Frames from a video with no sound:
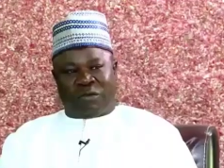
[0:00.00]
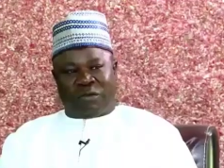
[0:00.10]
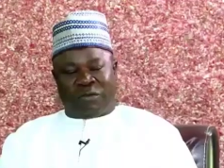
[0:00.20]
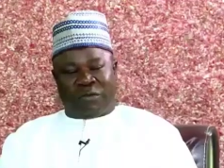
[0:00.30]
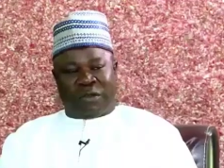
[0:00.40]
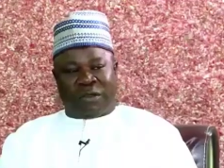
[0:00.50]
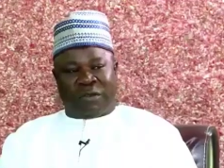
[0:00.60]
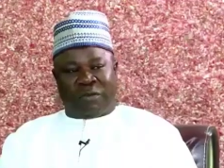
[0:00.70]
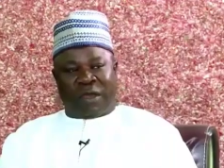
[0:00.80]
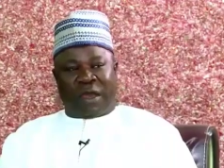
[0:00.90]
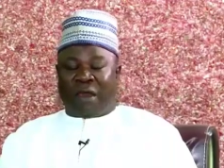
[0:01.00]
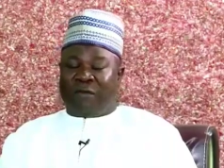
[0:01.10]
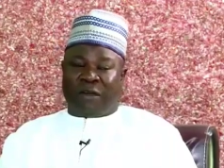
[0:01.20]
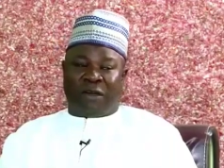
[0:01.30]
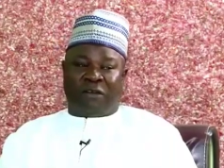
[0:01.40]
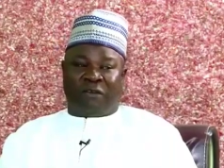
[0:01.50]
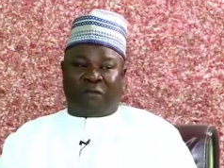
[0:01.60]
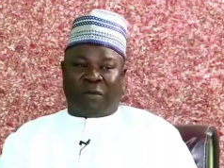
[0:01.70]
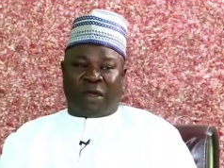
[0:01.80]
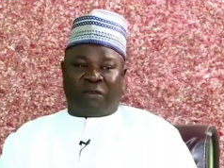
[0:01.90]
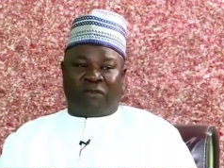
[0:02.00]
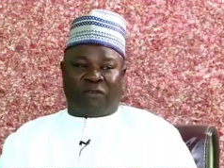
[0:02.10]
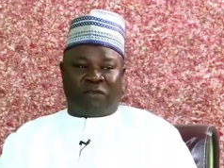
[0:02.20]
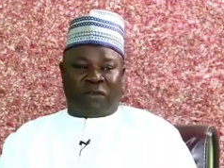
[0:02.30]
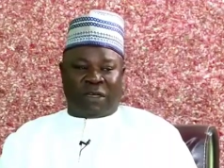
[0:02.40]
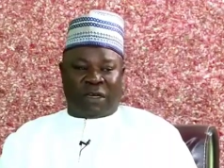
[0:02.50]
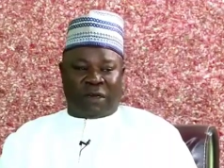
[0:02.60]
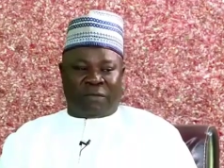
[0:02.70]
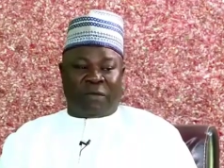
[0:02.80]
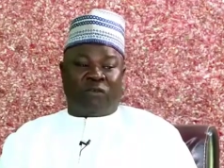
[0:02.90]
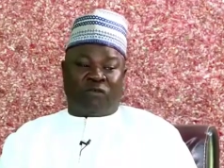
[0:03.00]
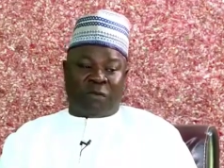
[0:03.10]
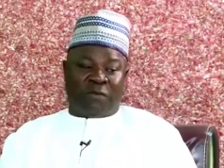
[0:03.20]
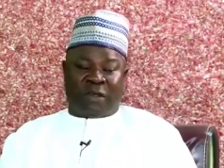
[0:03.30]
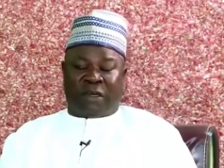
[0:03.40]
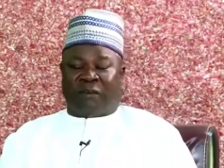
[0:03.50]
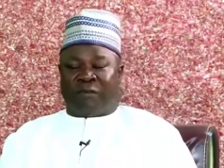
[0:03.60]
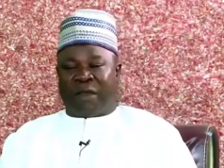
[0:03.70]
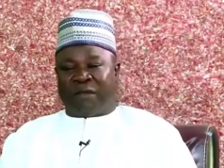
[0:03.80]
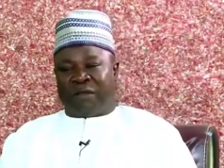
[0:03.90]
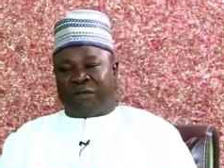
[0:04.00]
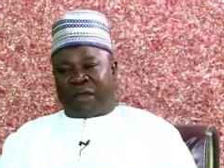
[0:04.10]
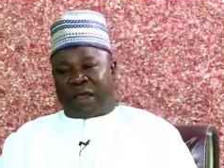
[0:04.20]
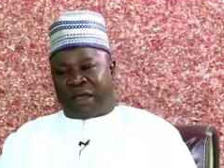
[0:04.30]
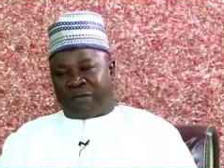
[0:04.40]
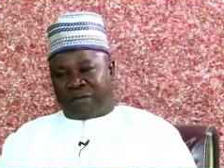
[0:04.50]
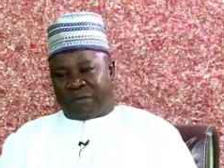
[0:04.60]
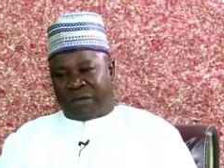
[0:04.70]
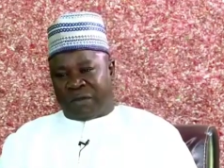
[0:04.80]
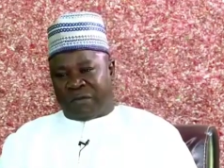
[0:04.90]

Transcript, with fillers: you, we, we are having a lot of plans onto the green, some of the green parks that we have.